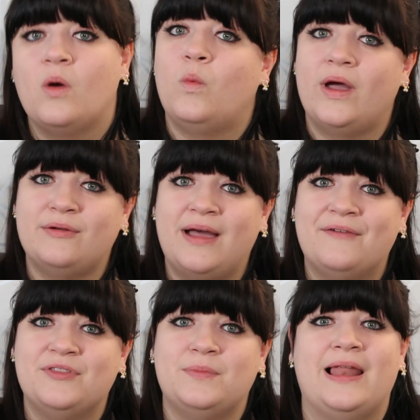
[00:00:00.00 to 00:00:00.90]
Why not
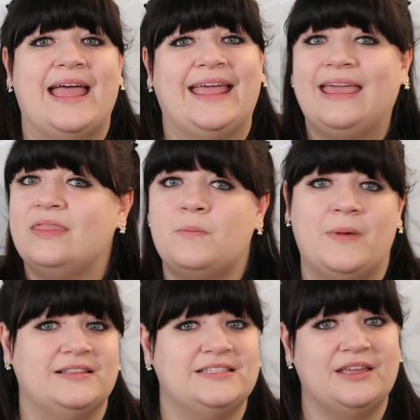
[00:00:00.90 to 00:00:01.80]
have them play Hit the
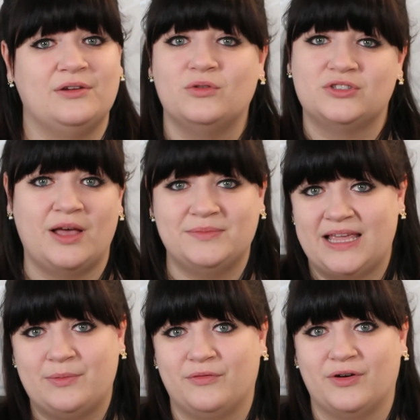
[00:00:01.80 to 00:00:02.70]
Button or Times
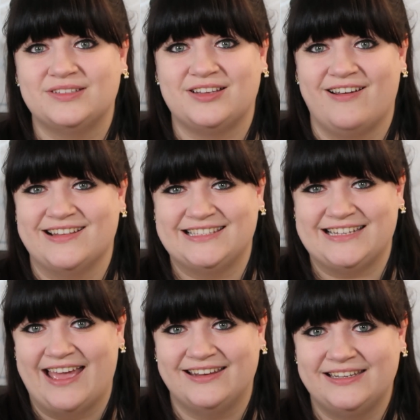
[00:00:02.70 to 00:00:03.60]
Table Rockstar
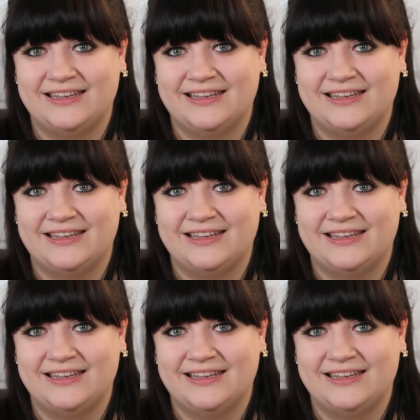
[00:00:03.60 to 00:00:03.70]
instead?